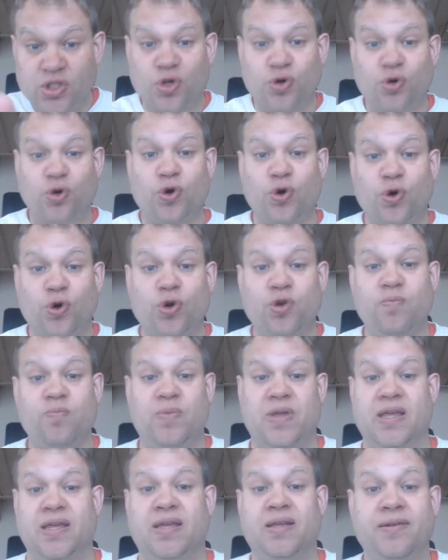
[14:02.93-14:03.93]
to hurt
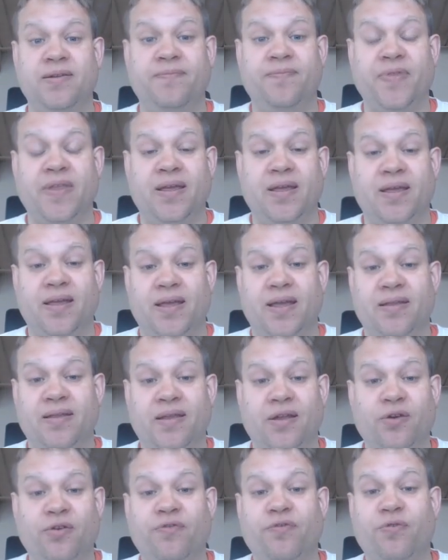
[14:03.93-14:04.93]
me, and
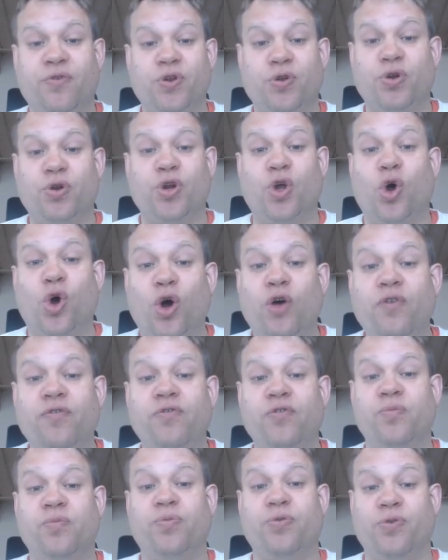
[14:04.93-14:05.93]
therefore you're an
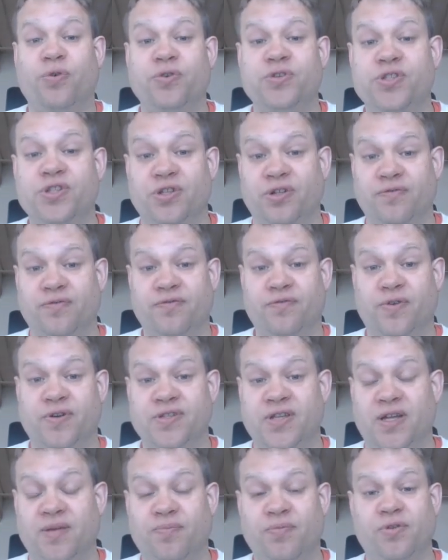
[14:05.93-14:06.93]
awful person, for
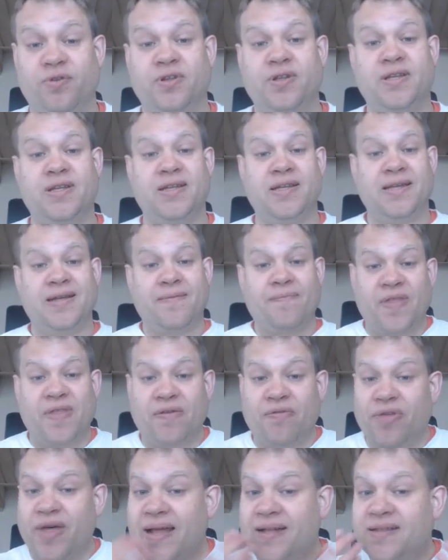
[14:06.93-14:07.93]
example.
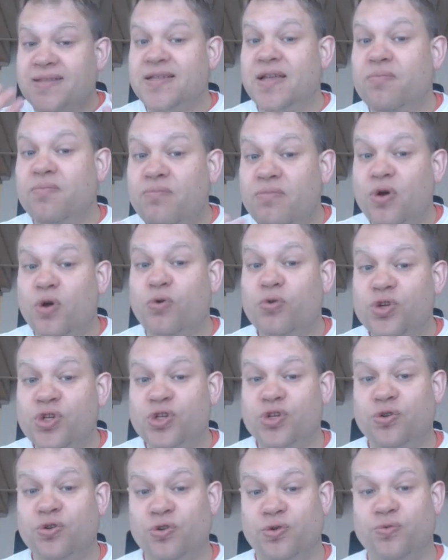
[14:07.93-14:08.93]
That's
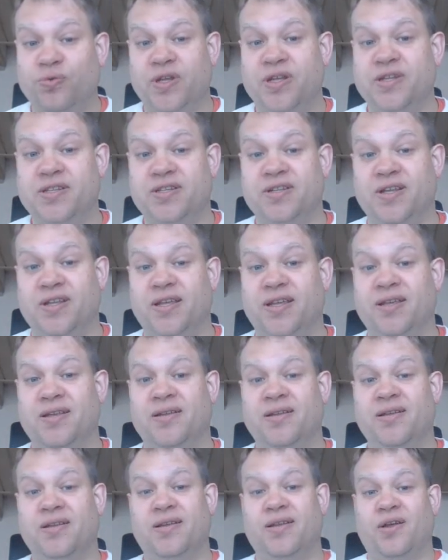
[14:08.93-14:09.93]
emotional reasoning.
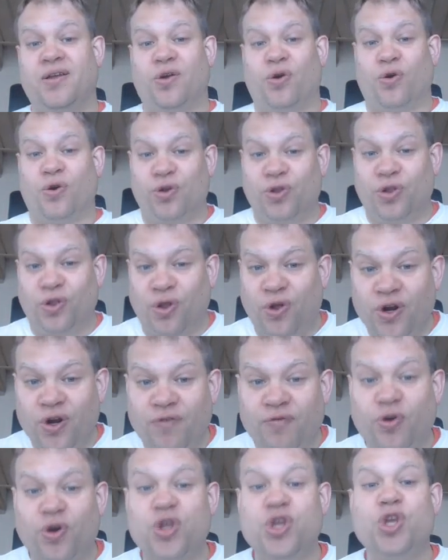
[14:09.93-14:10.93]
Or a lot
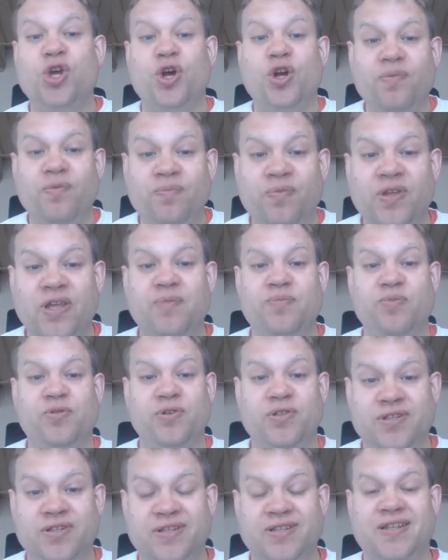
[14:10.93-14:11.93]
of our young
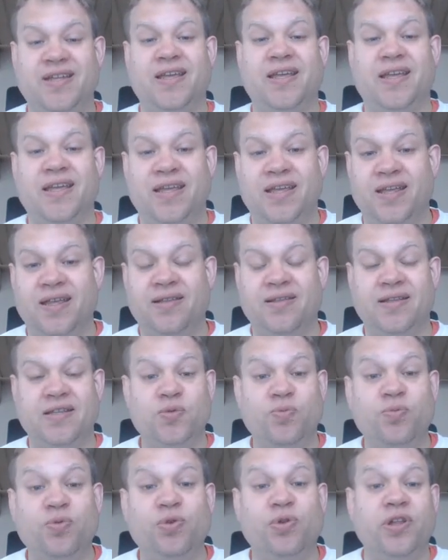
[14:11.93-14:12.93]
people today in
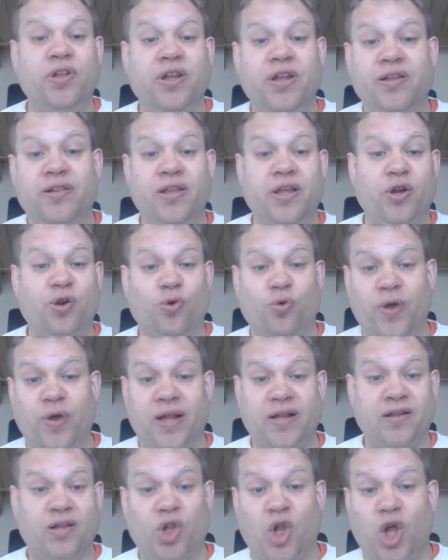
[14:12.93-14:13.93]
this politically
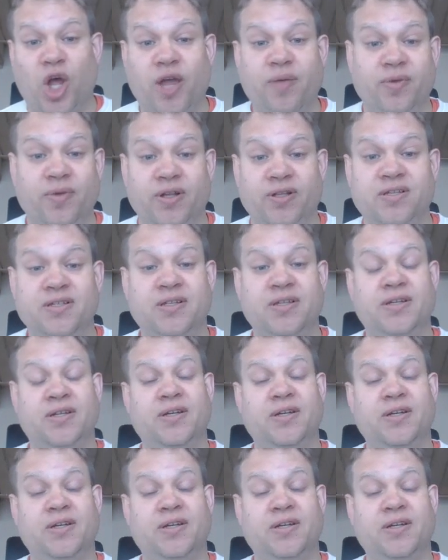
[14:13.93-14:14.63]
correct climate